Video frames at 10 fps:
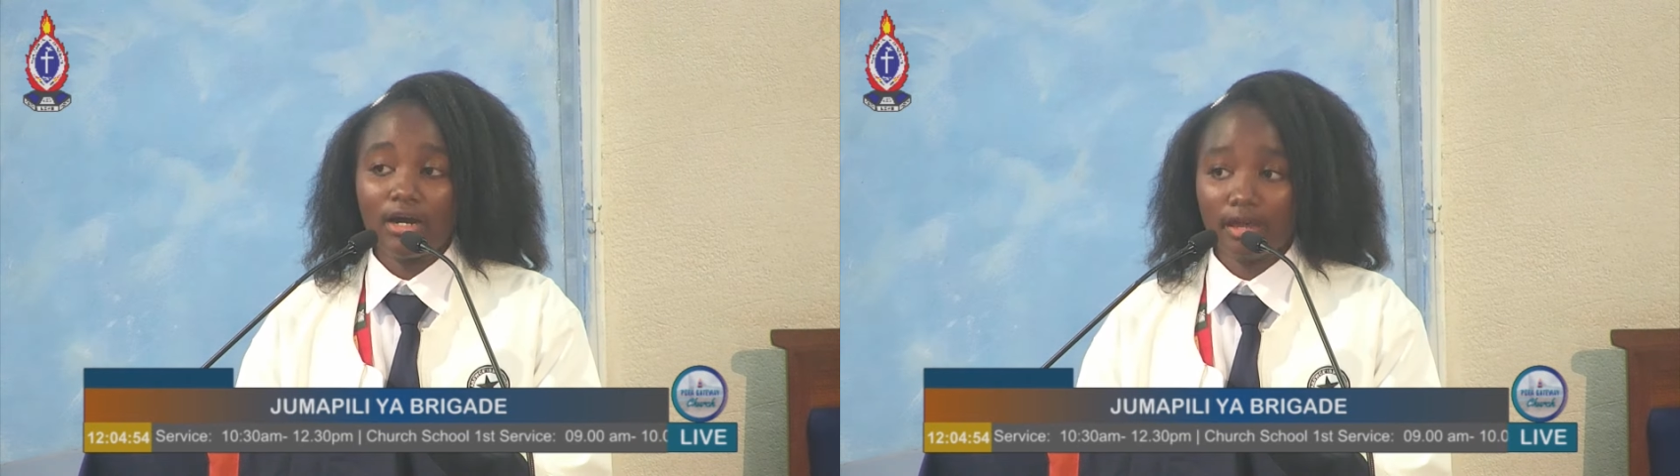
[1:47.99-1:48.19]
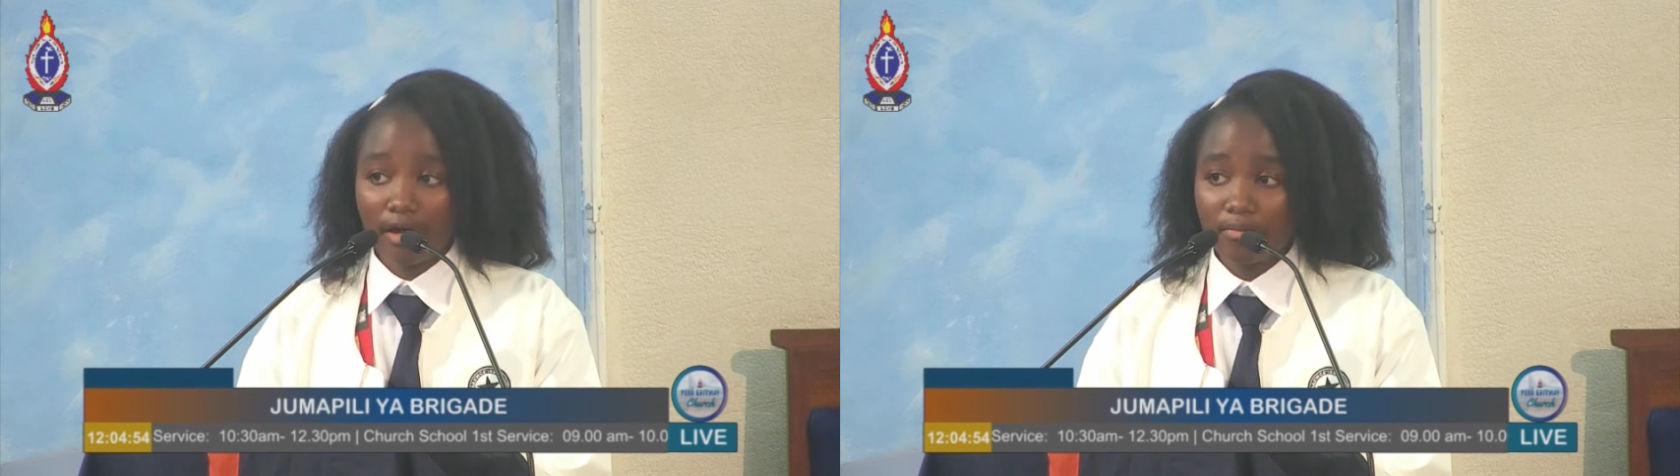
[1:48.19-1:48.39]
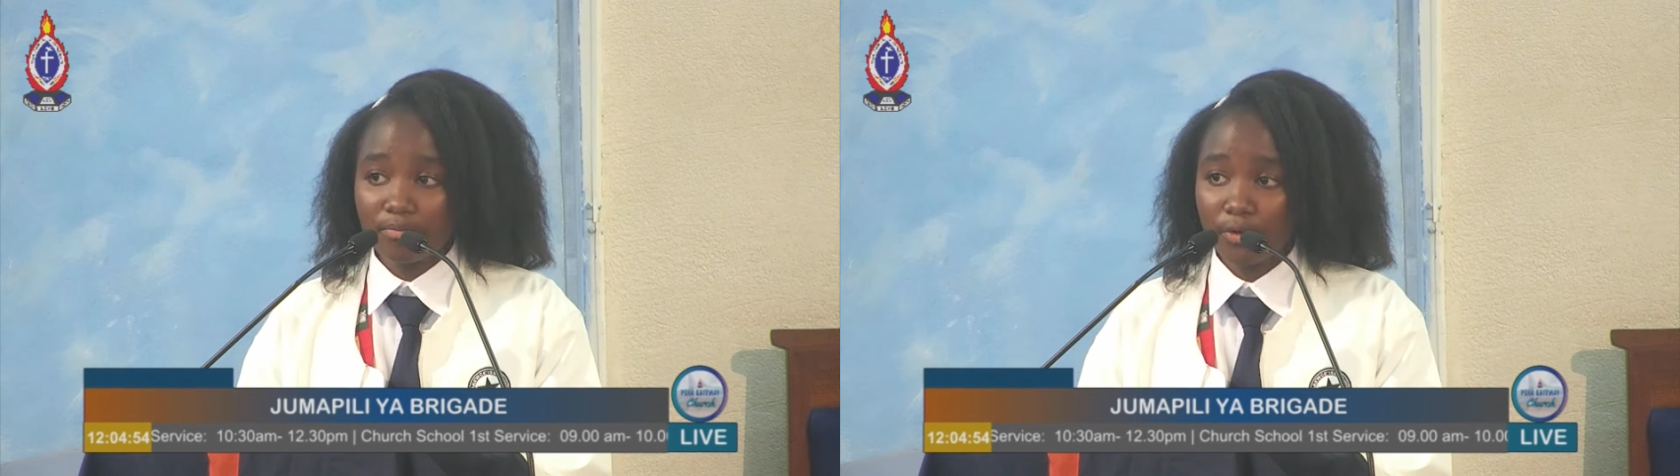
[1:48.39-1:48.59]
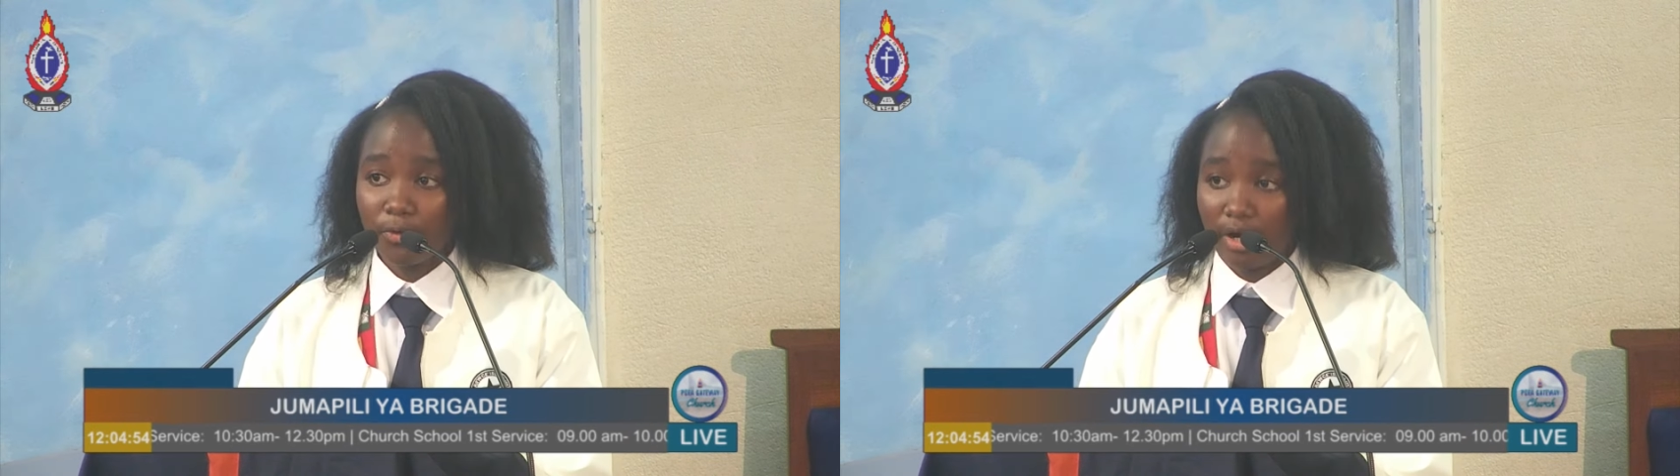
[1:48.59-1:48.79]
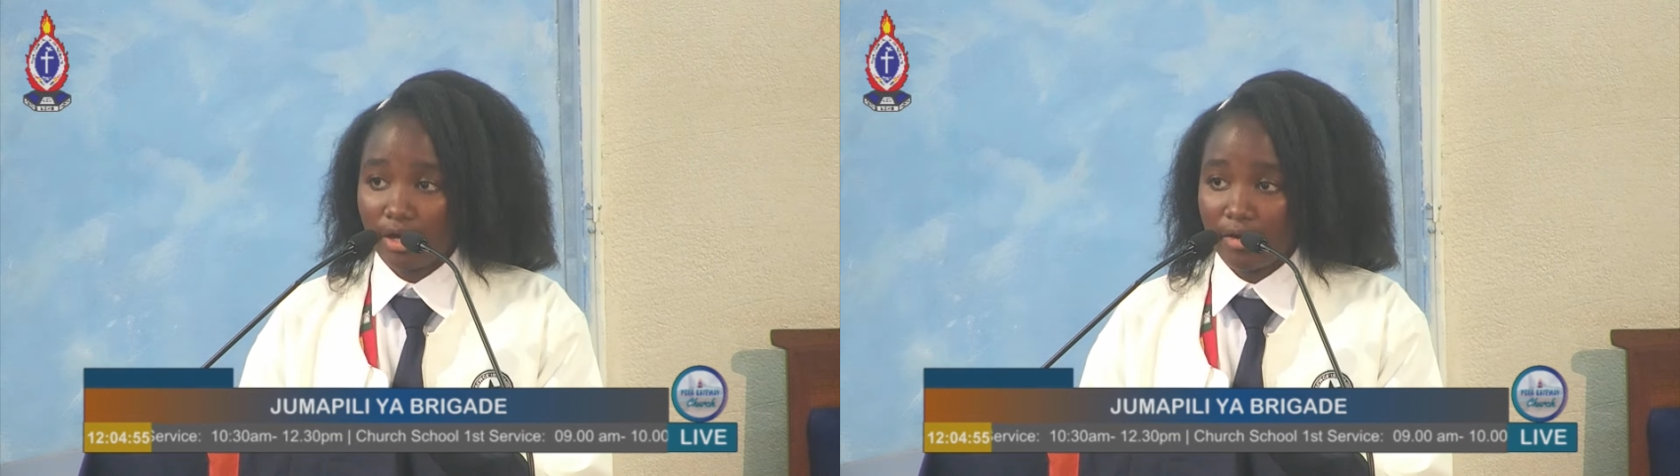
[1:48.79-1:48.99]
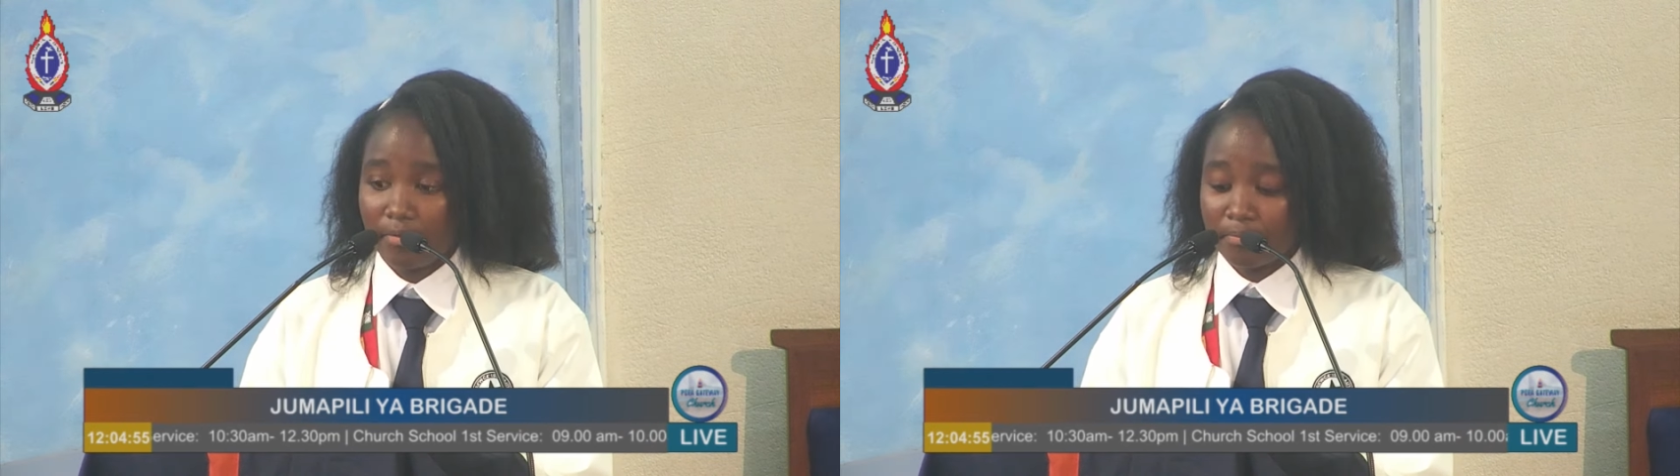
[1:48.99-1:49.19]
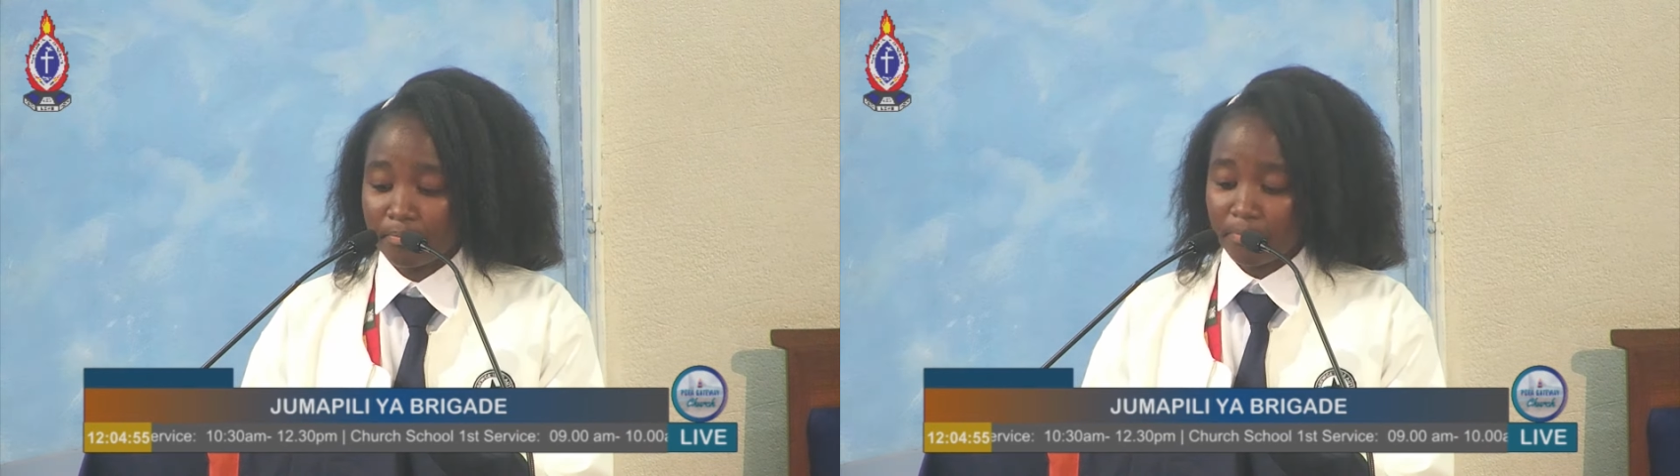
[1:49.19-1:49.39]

am who I am.